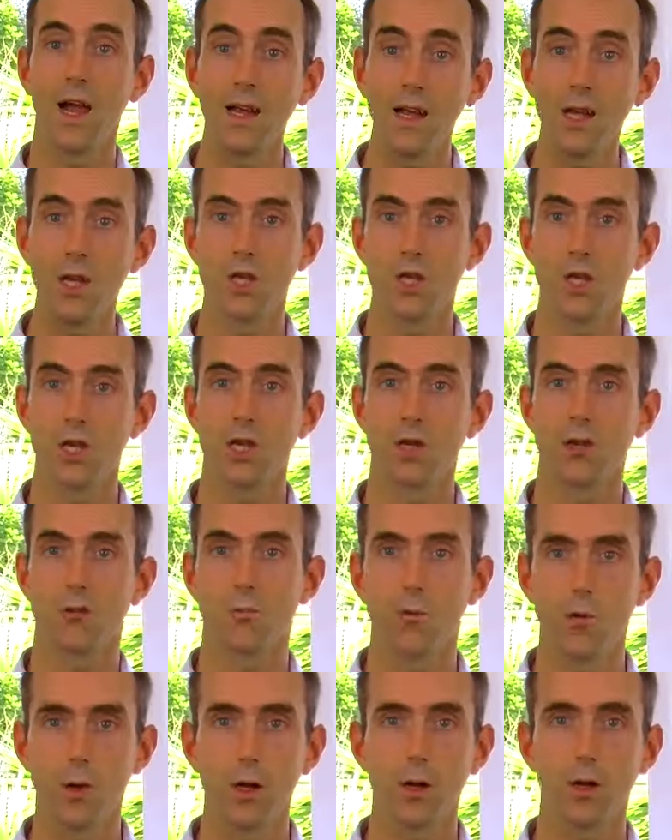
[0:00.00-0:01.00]
energy,
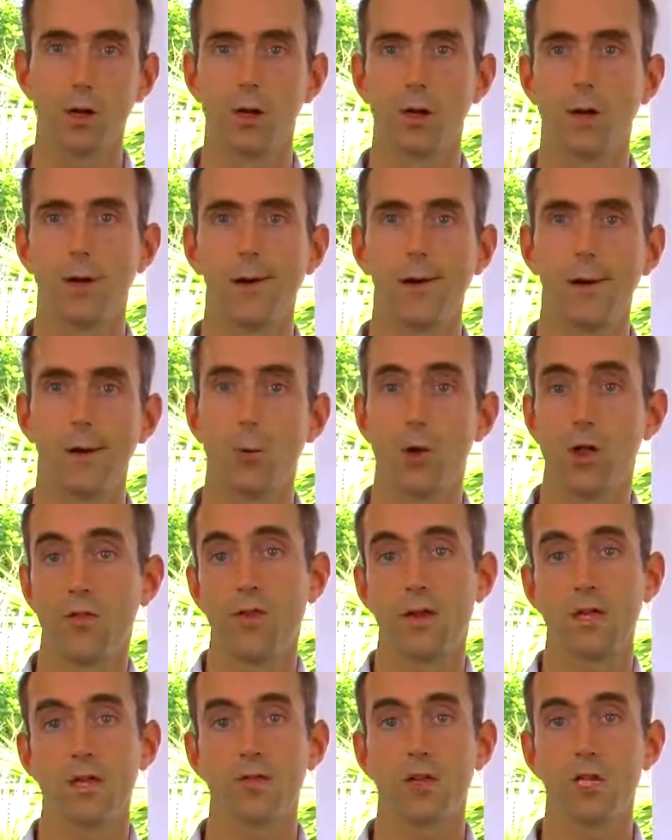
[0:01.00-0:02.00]
right? One of the
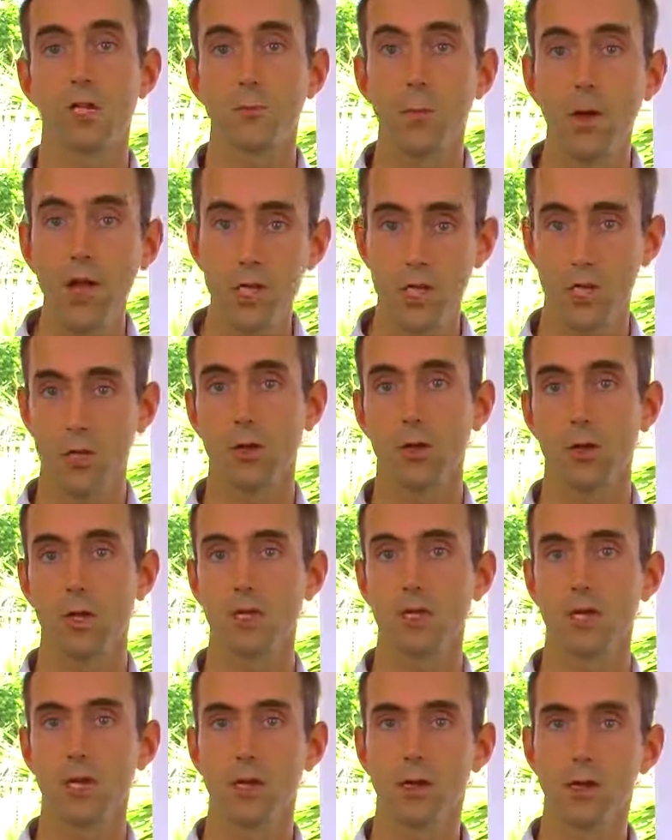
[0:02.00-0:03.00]
things I've
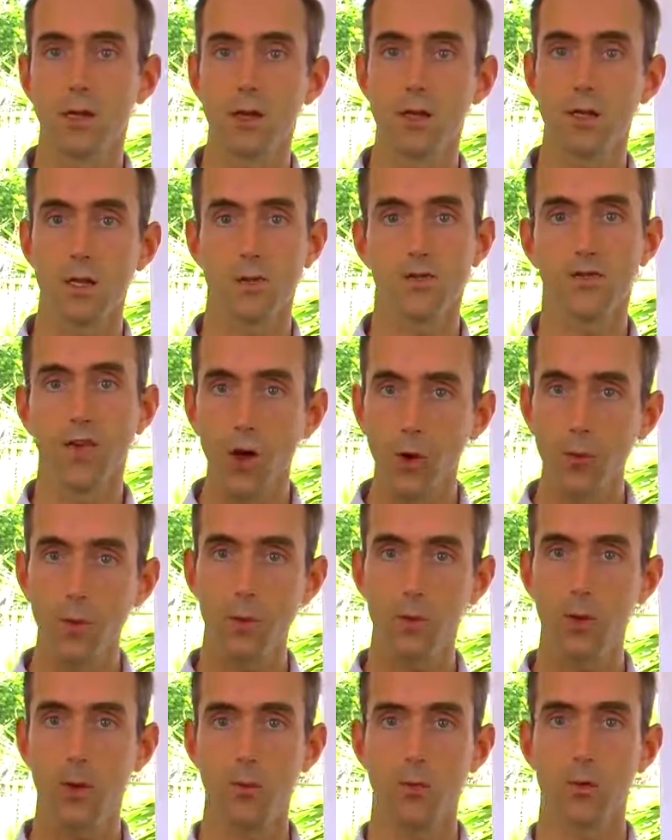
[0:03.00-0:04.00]
specialized in terms of
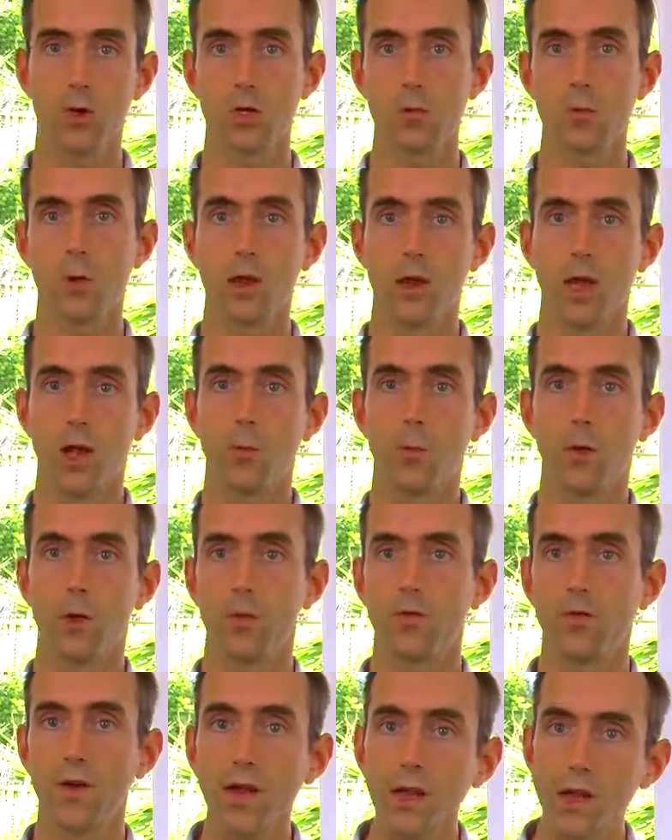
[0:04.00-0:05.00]
helping people is really helping
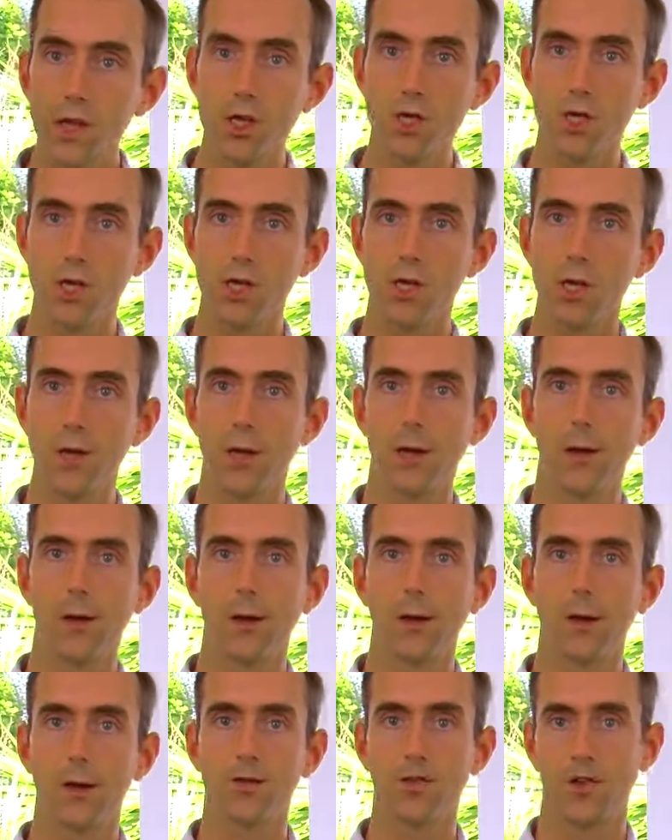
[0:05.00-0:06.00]
with energy
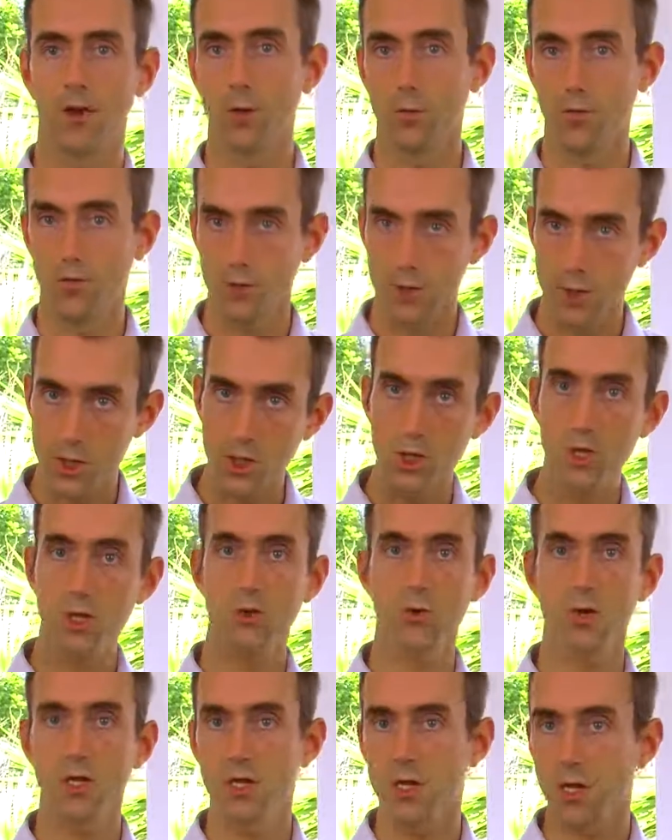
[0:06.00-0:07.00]
to help to reduce
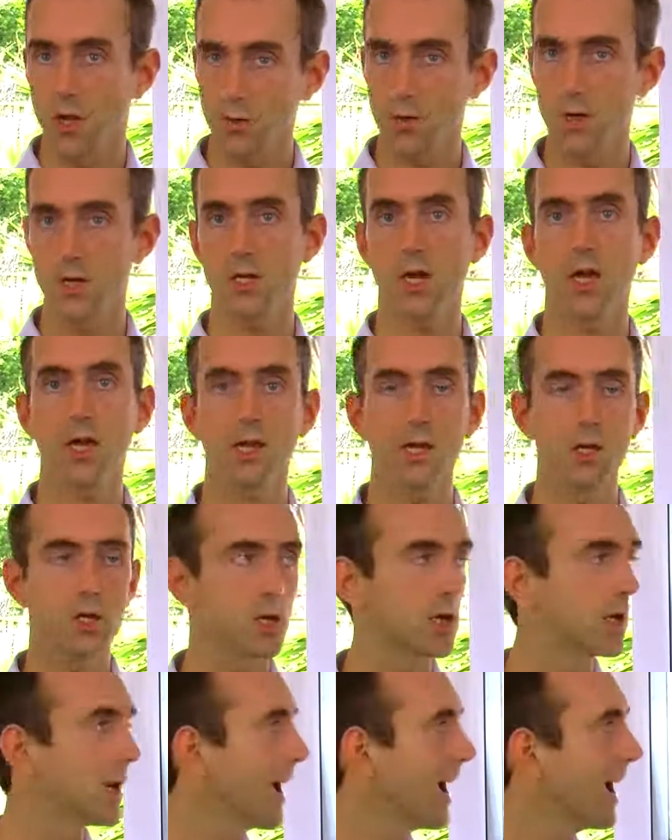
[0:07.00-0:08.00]
stress and increase
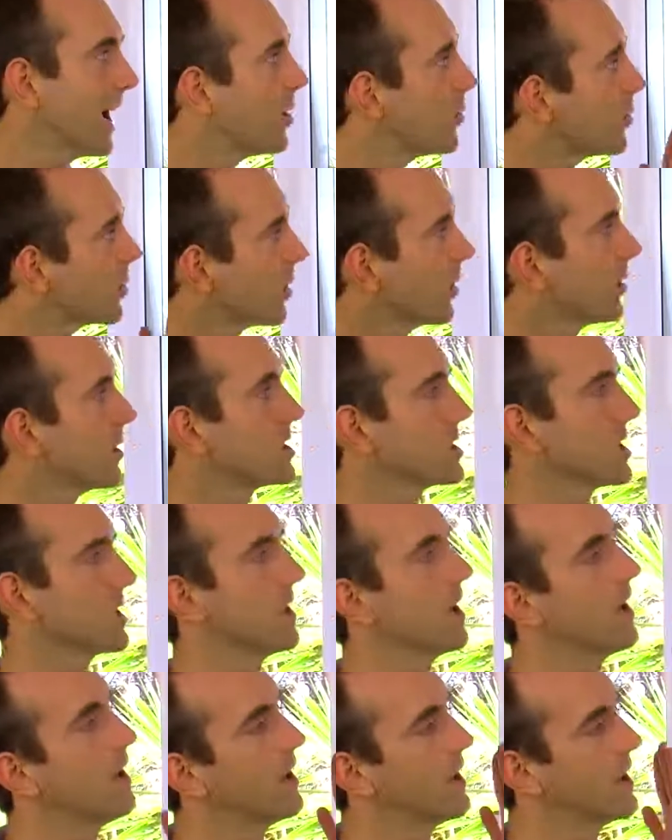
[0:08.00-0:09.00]
energy, and
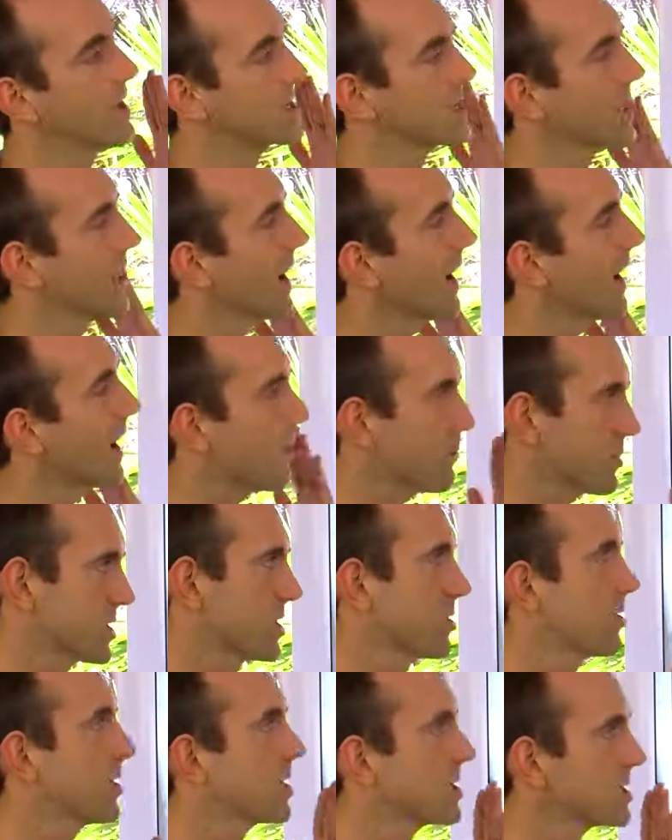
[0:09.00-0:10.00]
alkalizing is an
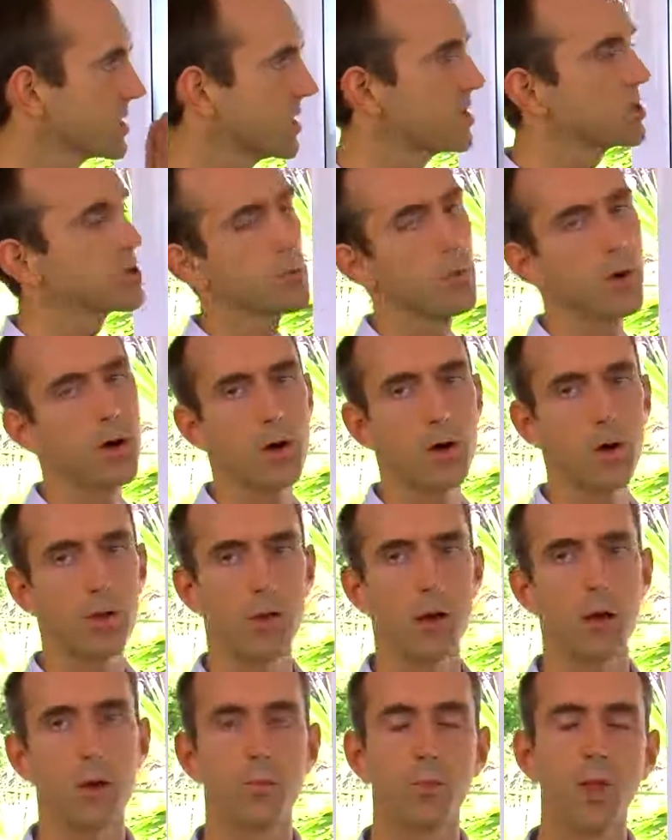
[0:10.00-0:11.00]
absolutely essential part of
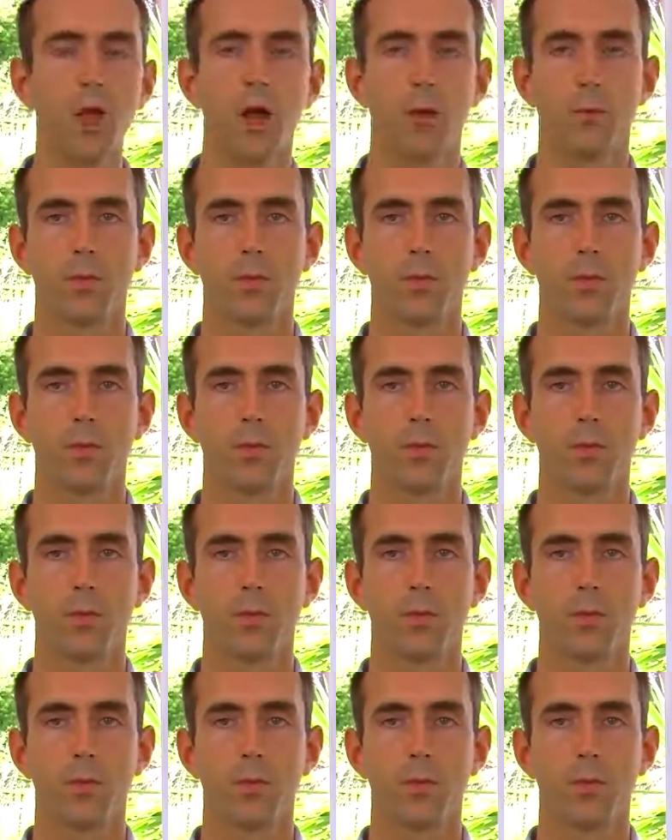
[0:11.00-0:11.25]
that.